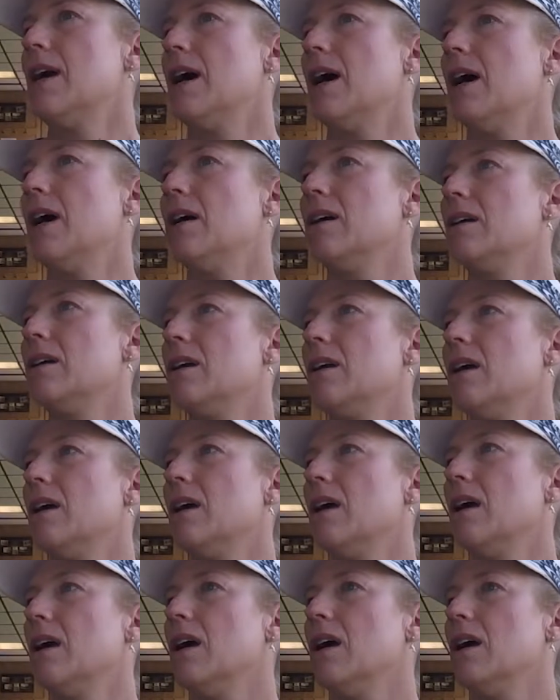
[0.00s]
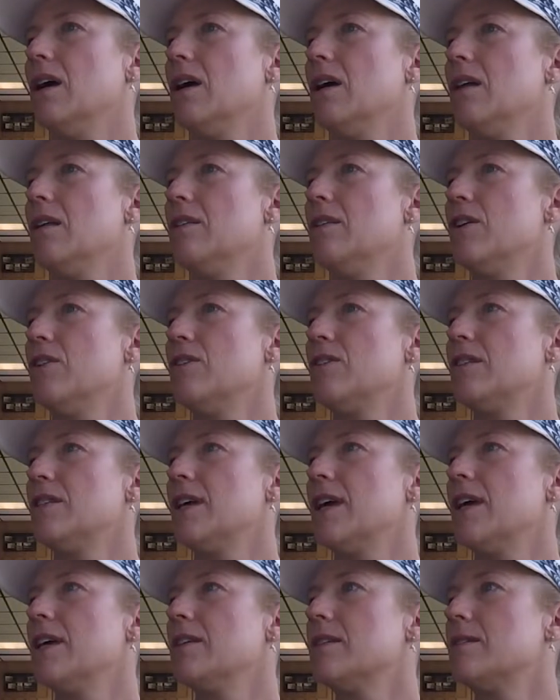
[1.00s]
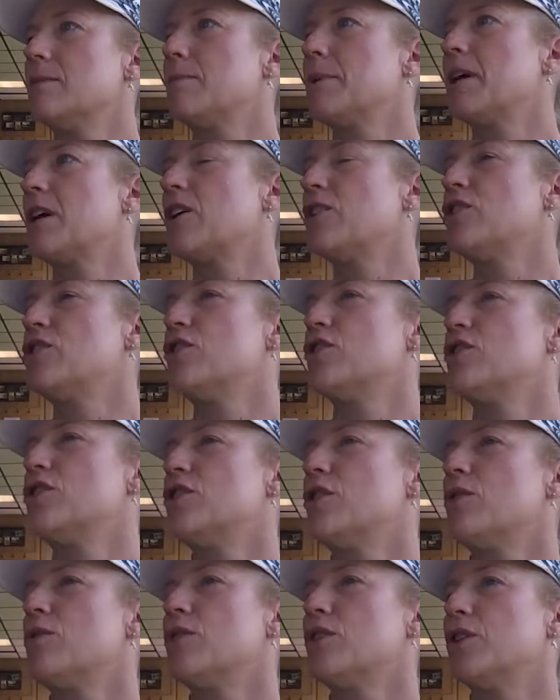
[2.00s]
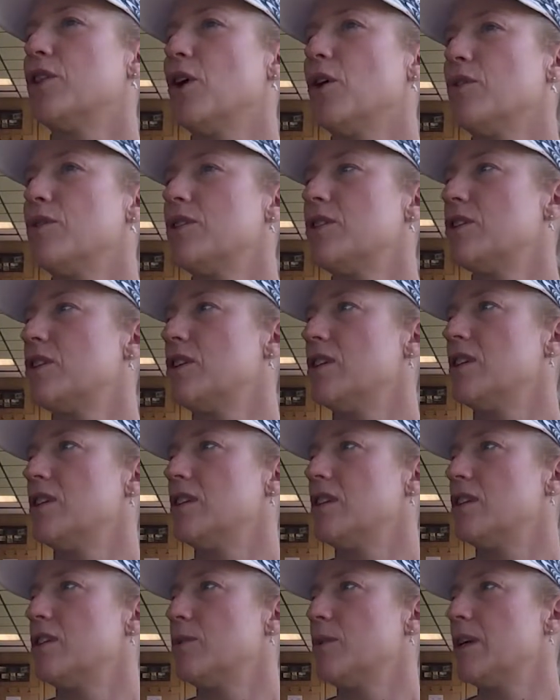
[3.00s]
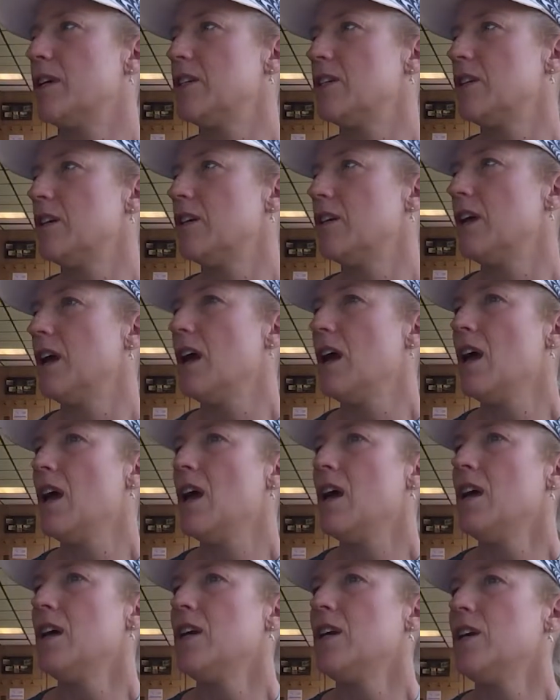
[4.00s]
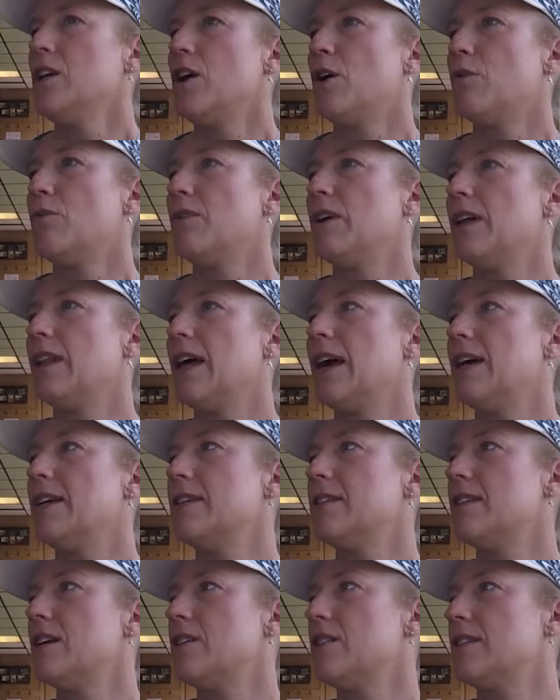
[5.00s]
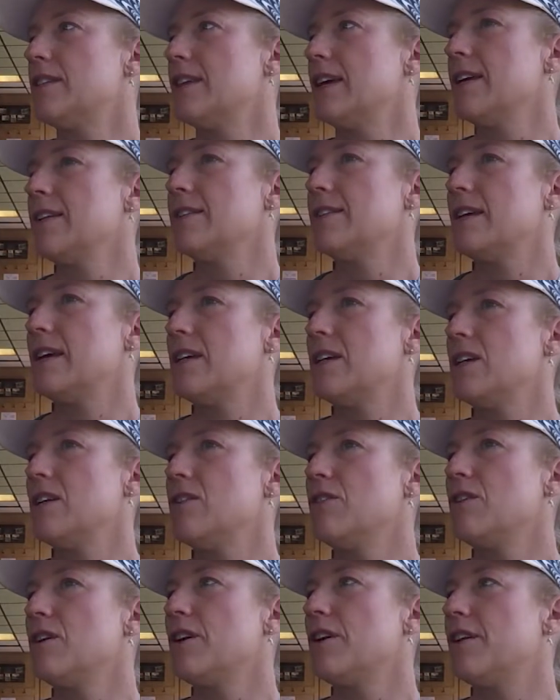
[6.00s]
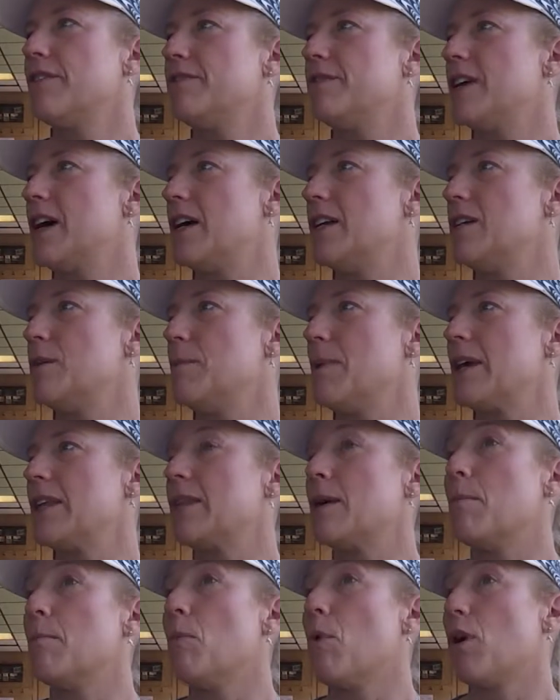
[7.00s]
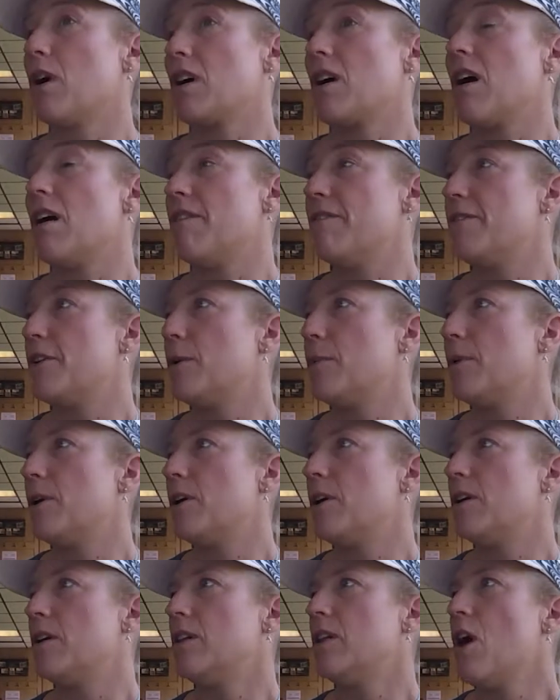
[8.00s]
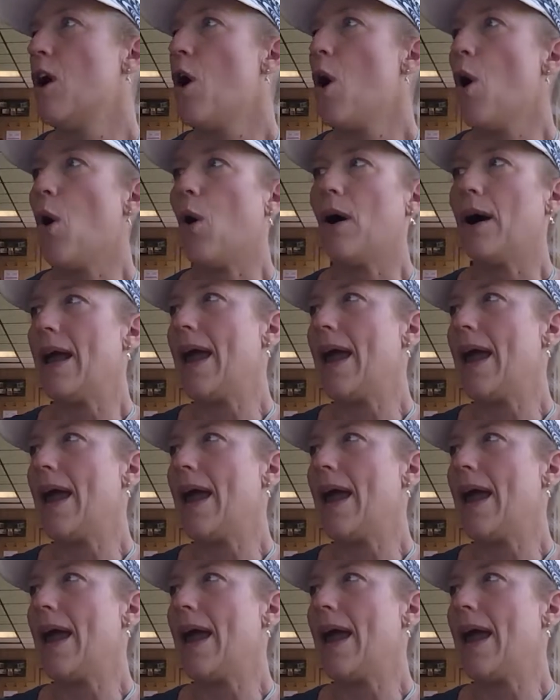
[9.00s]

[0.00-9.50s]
that there's things, because you're so close to the situation, you don't realize there's things that you could have done to make them more comfortable or